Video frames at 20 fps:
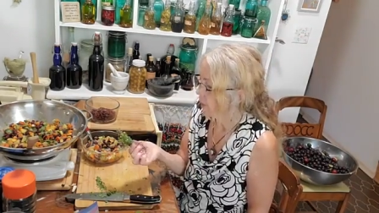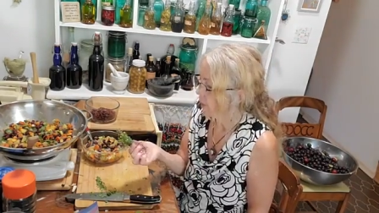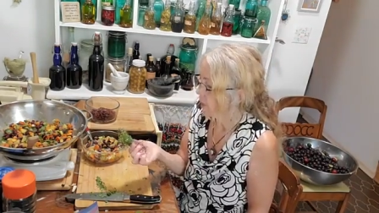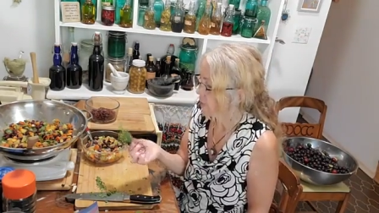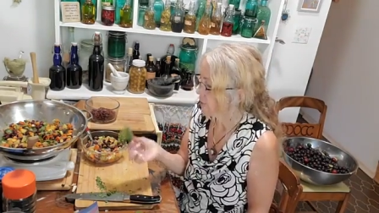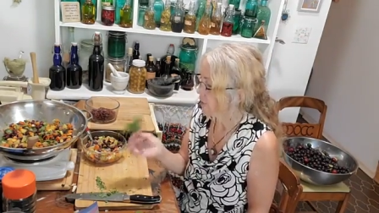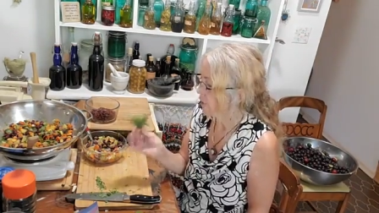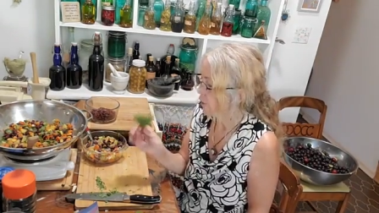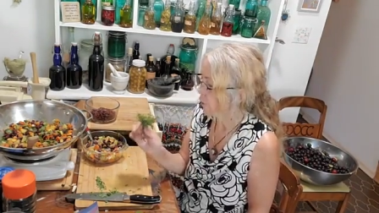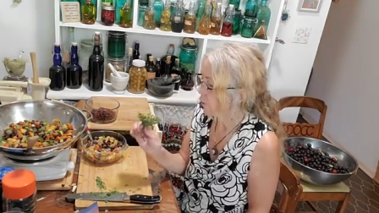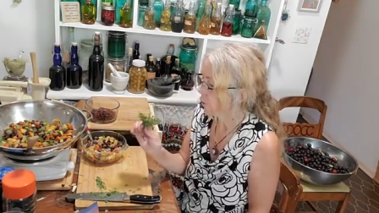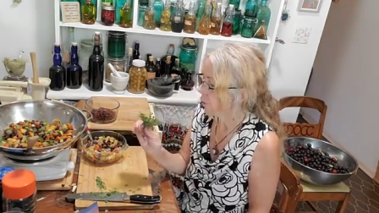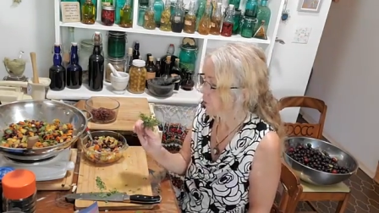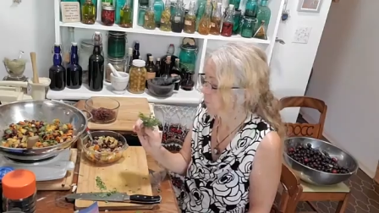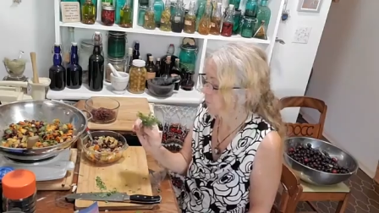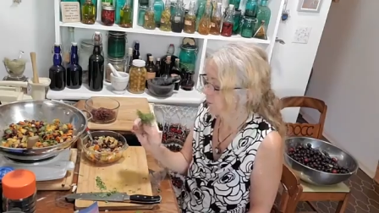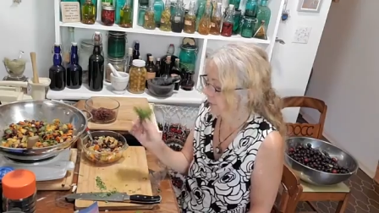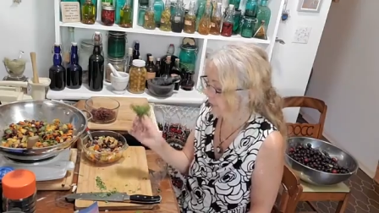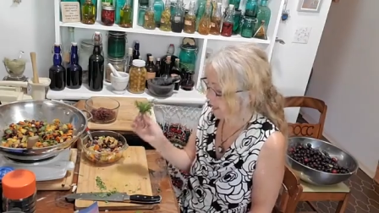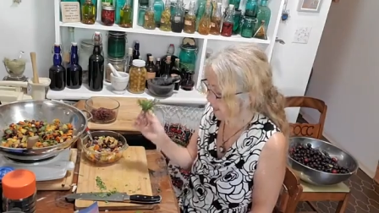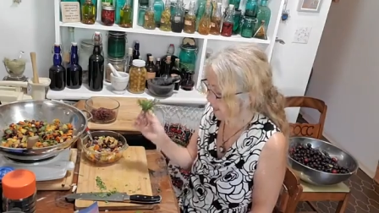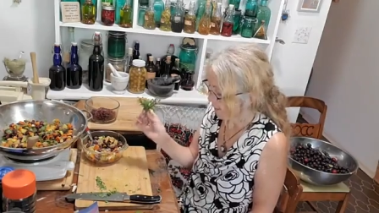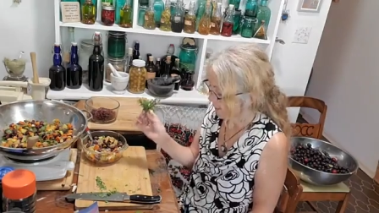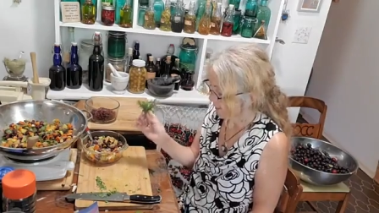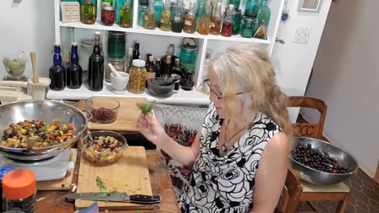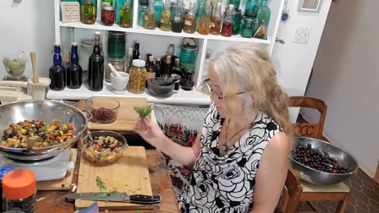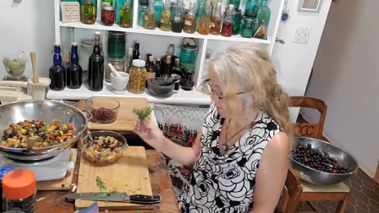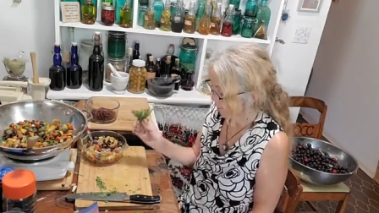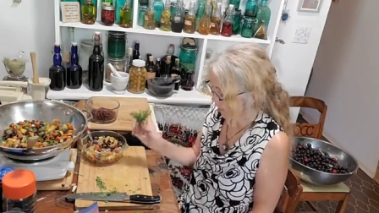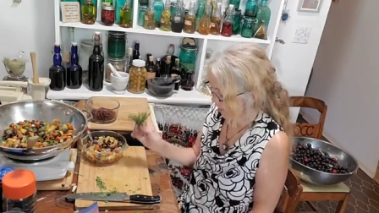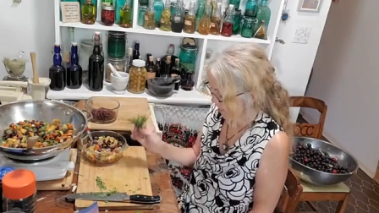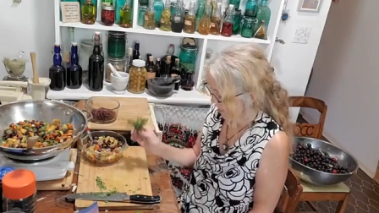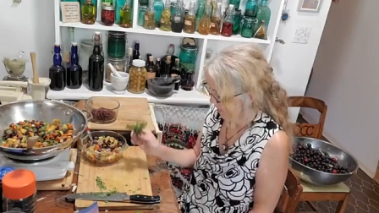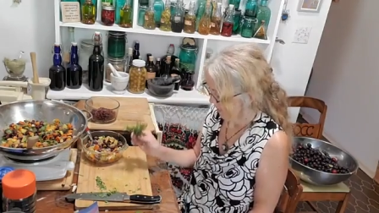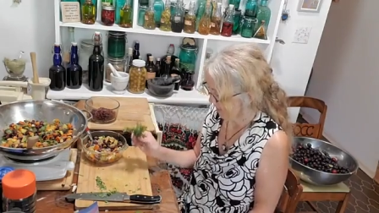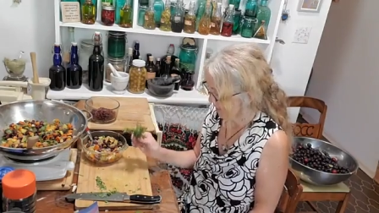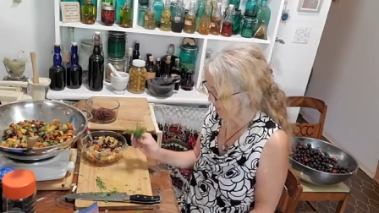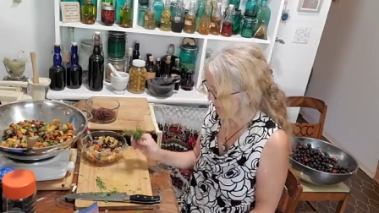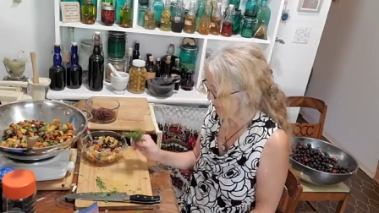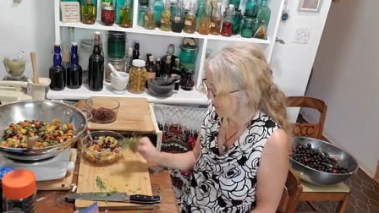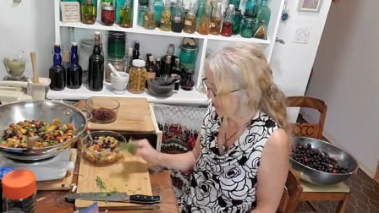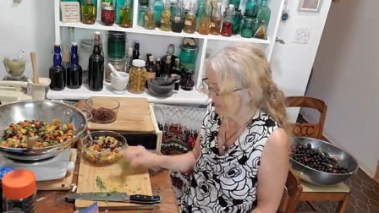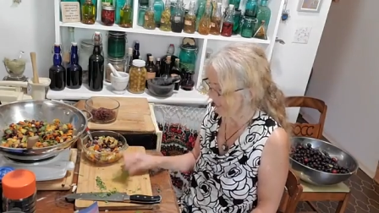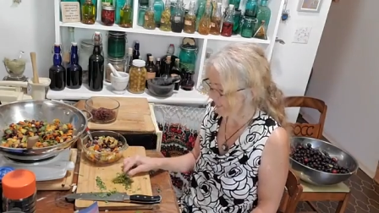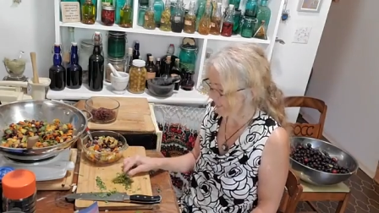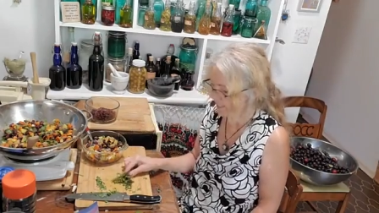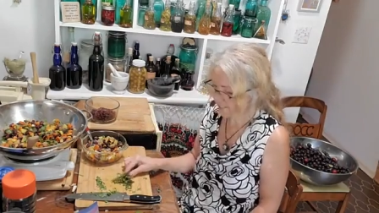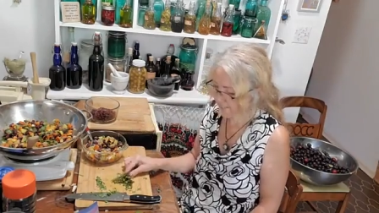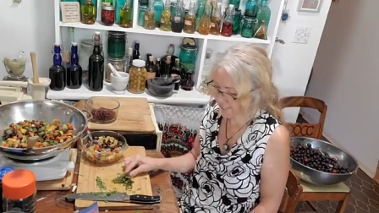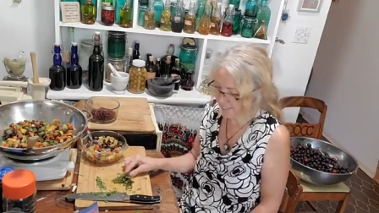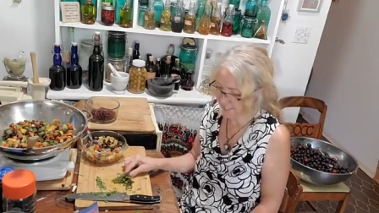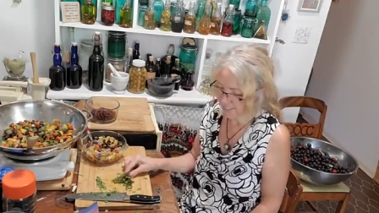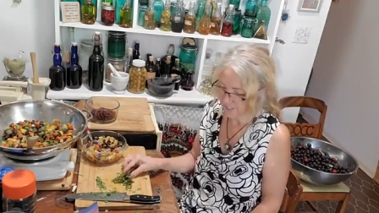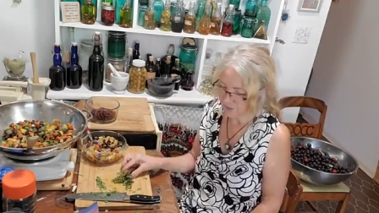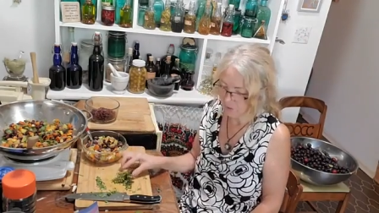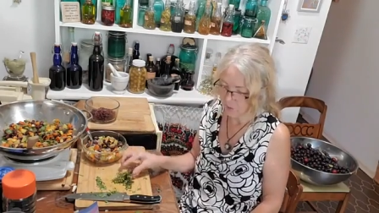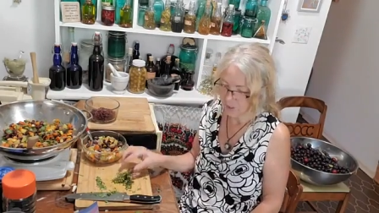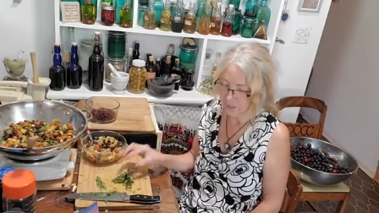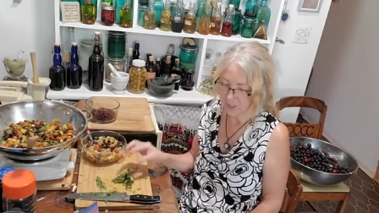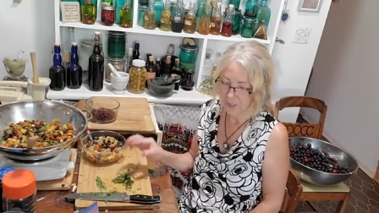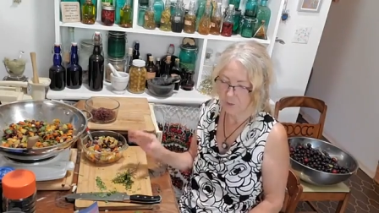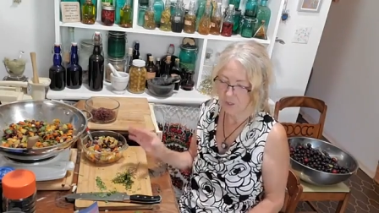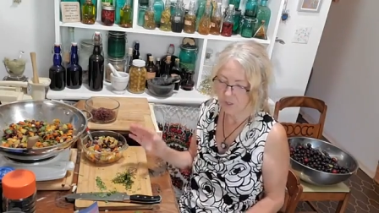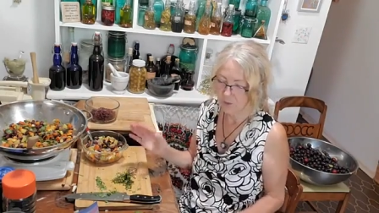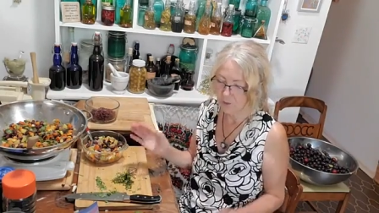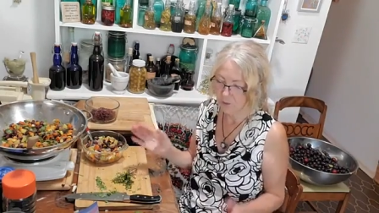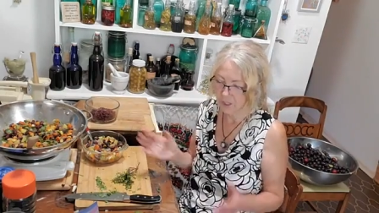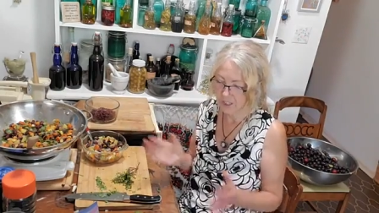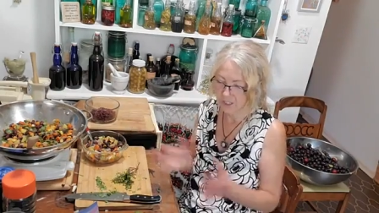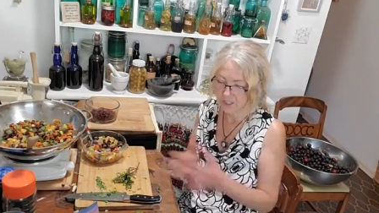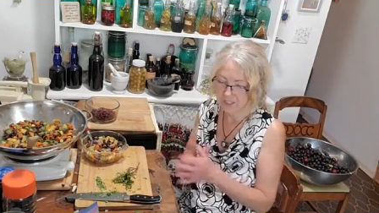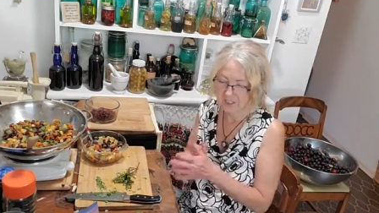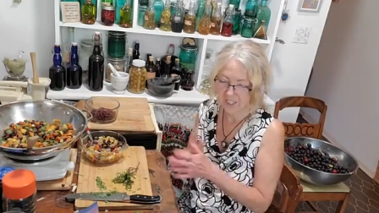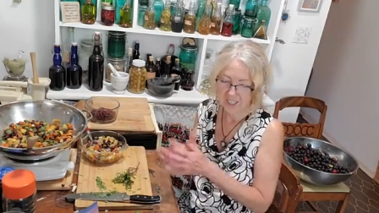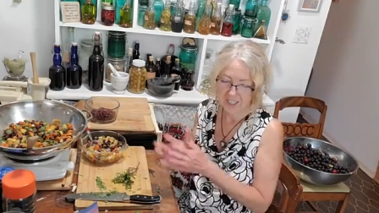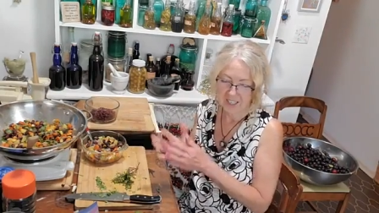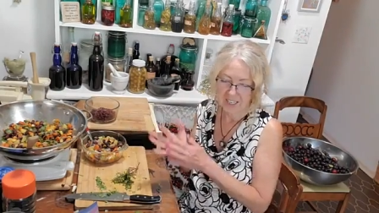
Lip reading: So yeah, so that's it. Well, that was fun.